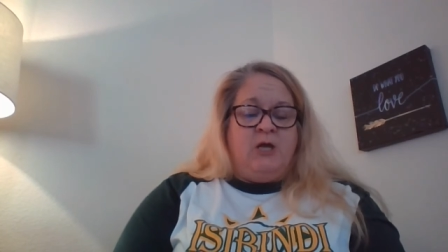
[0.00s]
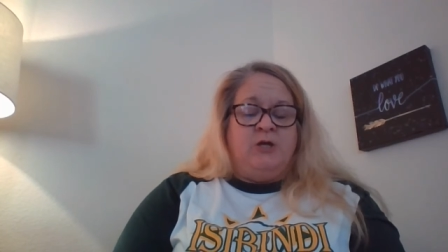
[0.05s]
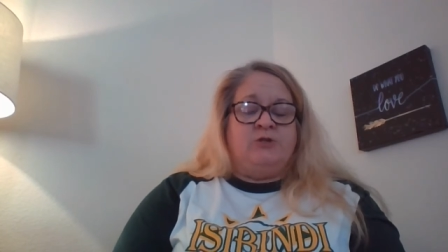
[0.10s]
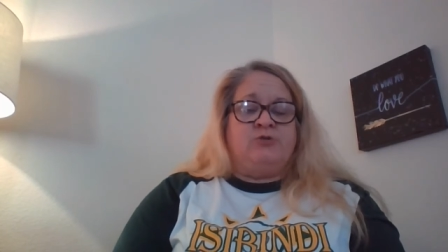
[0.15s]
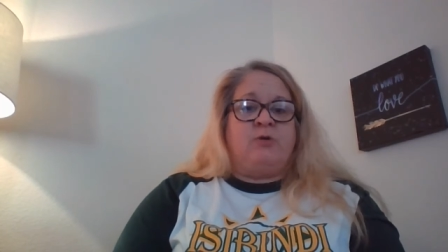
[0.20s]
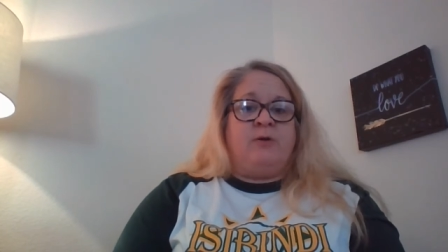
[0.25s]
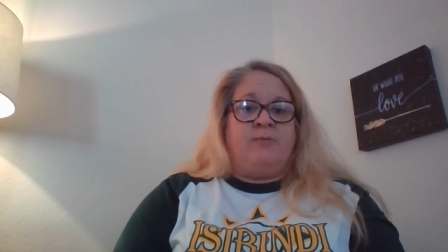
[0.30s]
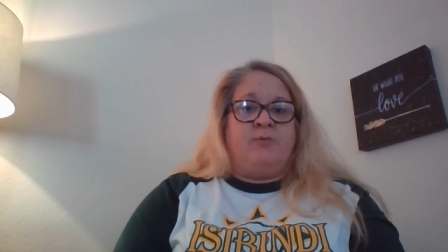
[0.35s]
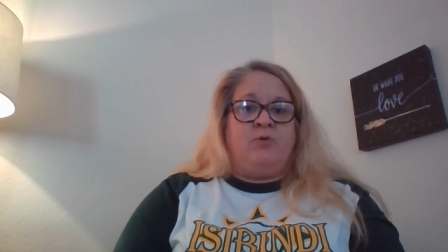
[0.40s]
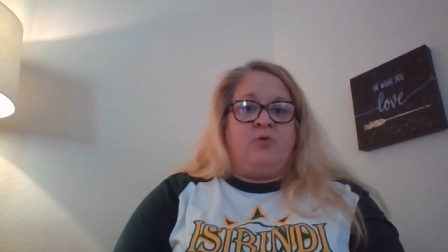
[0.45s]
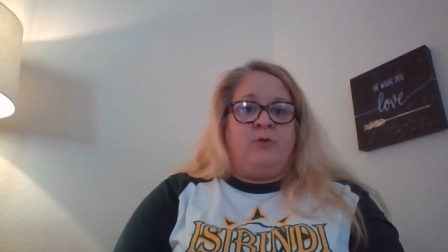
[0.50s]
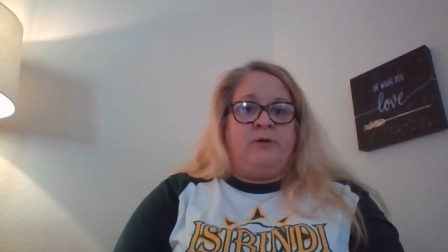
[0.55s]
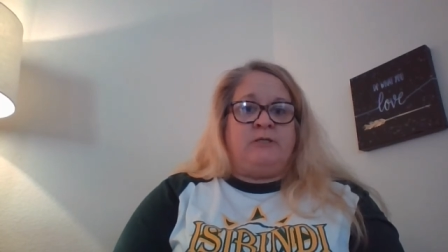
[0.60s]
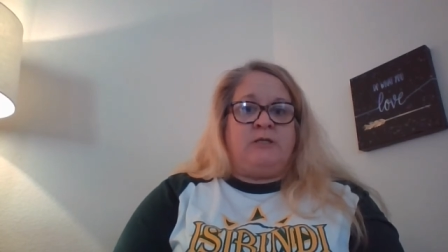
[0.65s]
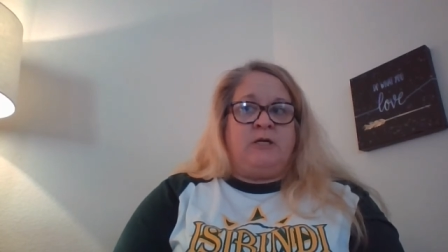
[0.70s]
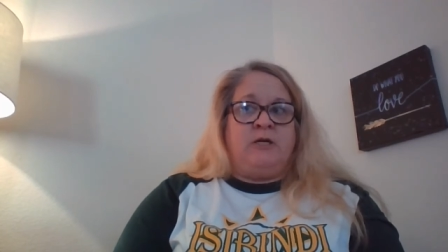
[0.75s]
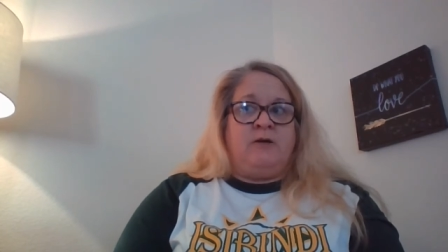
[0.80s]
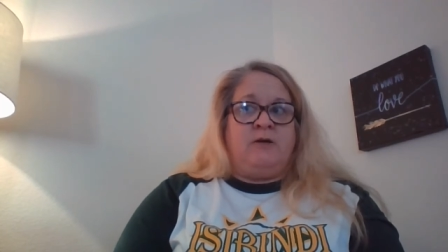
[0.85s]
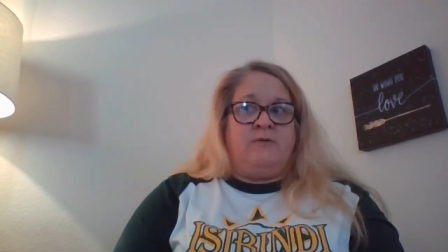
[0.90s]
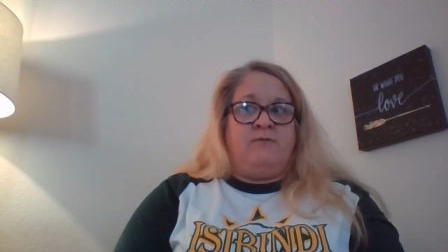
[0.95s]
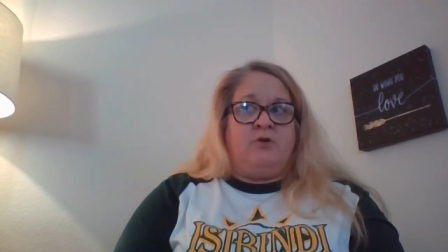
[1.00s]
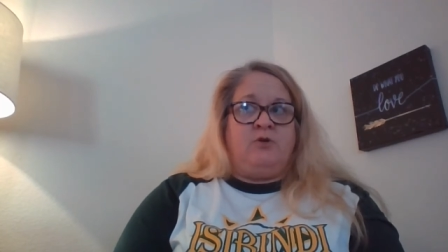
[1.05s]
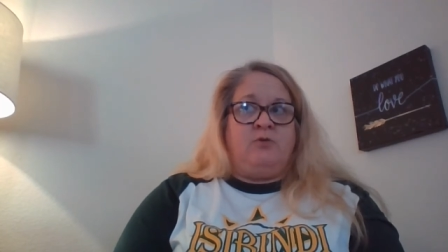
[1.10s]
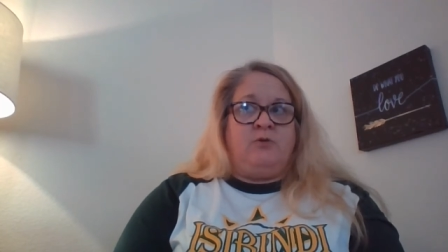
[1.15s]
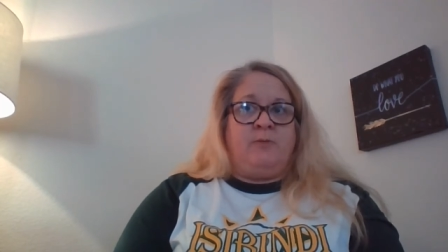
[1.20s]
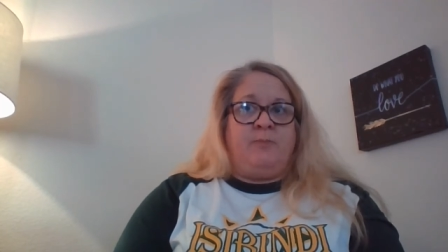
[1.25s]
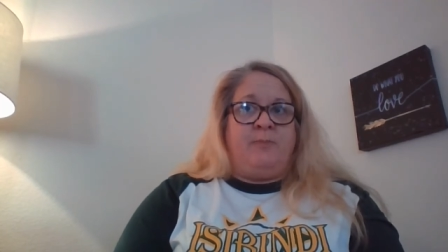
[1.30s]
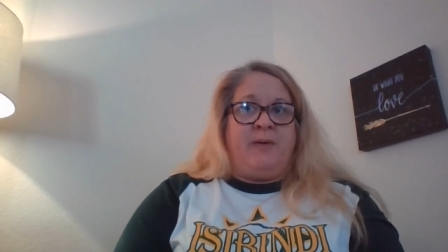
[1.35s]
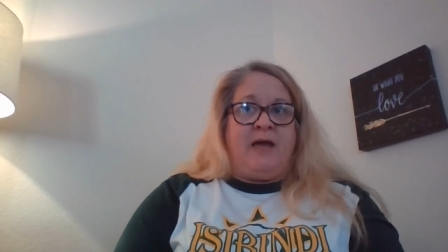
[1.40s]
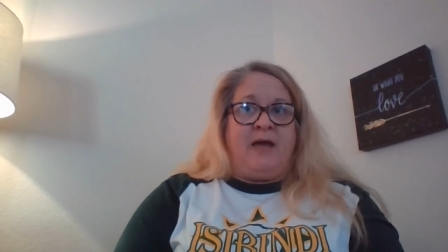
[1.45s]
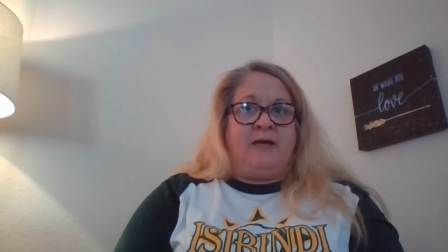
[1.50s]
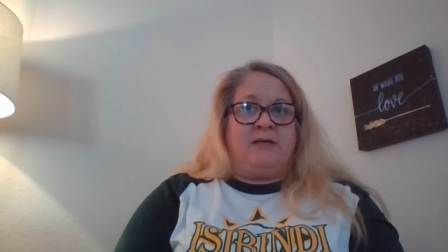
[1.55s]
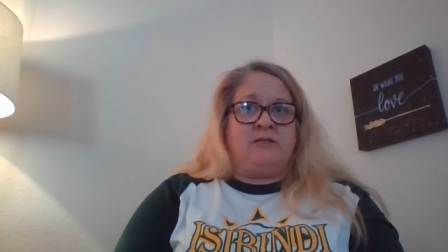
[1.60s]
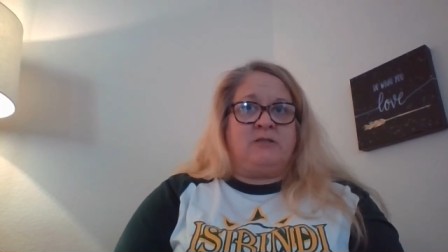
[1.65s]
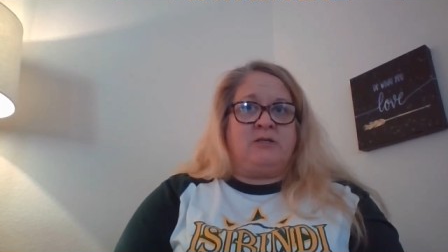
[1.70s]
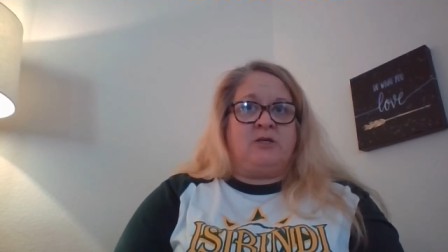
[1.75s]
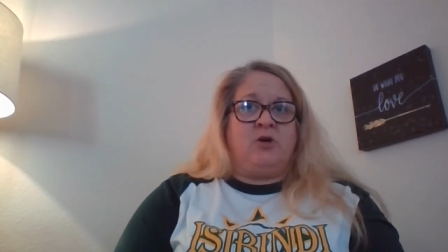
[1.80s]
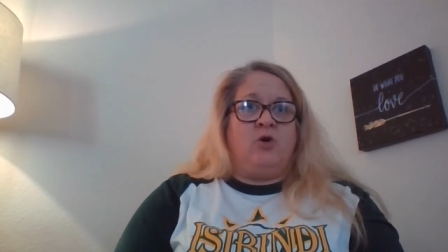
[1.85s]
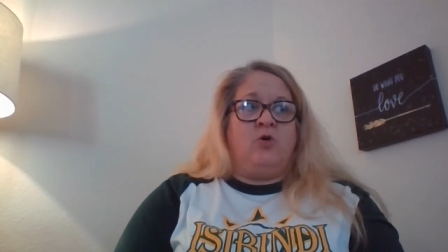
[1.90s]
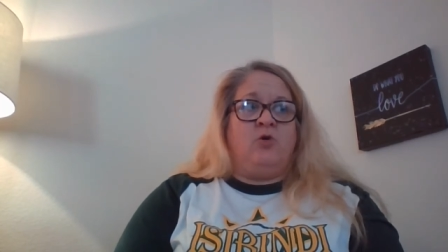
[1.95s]
So I'm going to give you the
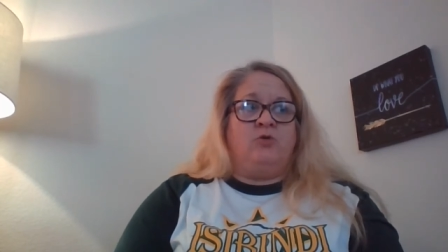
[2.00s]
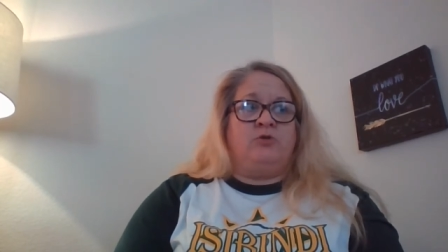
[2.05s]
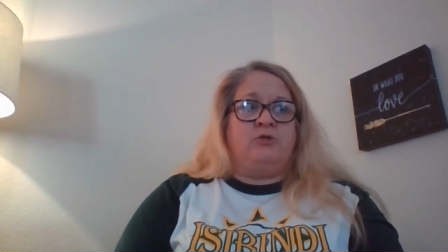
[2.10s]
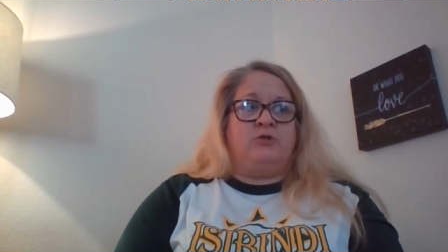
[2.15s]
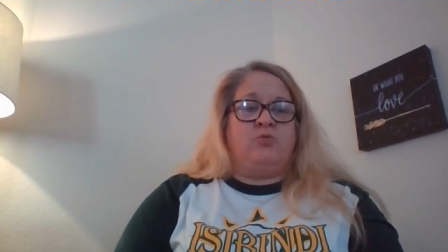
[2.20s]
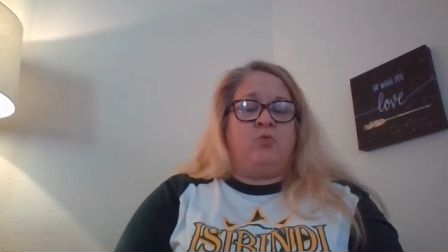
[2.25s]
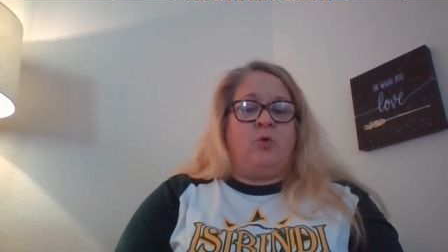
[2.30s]
passcodes